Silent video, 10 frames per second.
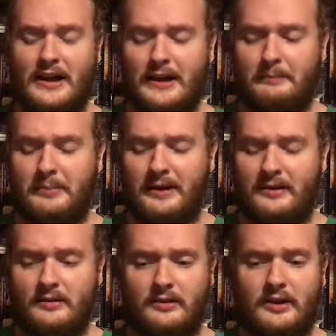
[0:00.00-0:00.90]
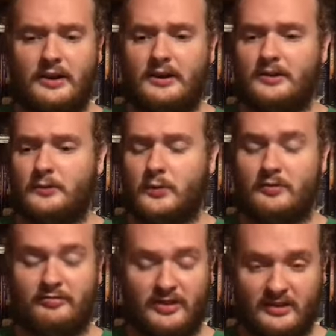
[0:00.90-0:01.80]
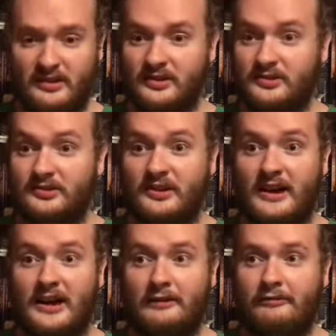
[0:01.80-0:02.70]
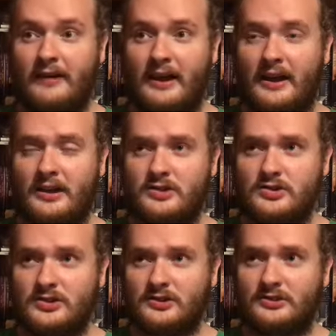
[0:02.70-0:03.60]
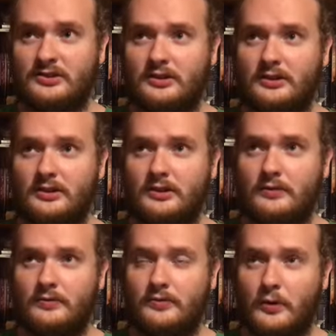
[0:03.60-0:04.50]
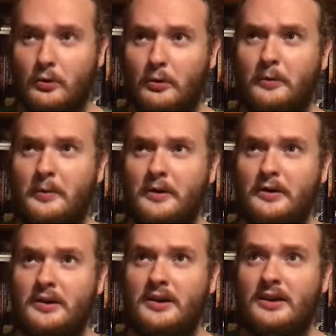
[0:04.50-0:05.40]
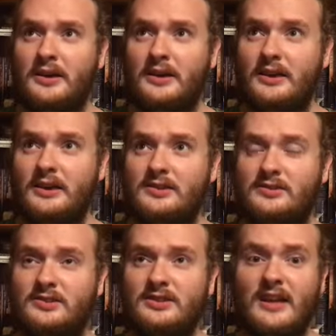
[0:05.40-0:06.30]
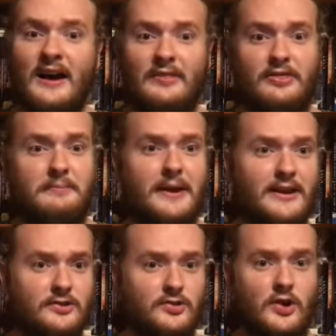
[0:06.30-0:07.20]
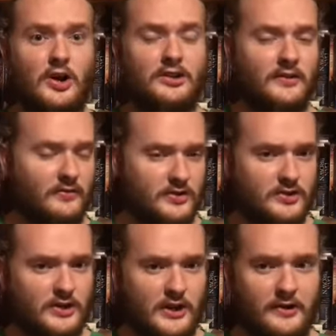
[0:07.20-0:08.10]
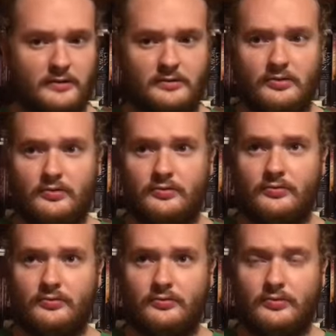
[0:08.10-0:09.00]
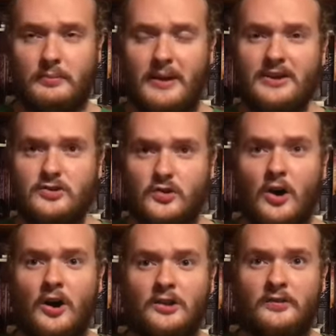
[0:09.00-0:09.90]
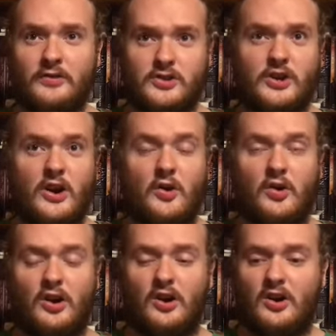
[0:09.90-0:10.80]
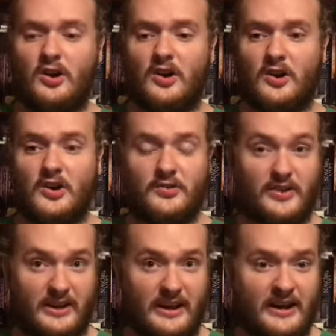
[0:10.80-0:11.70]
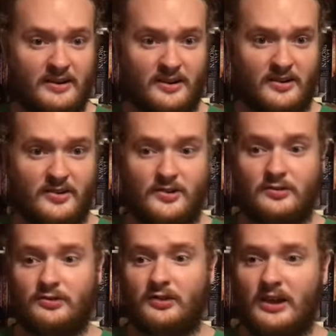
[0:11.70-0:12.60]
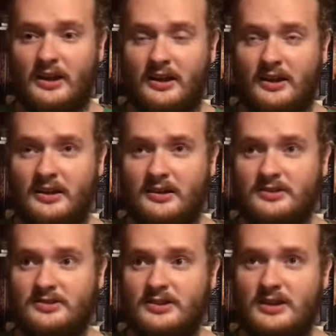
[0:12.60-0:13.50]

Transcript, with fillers: about revealing stuff and just the horror is not the main draw of the show. The main draw of the show are the characters and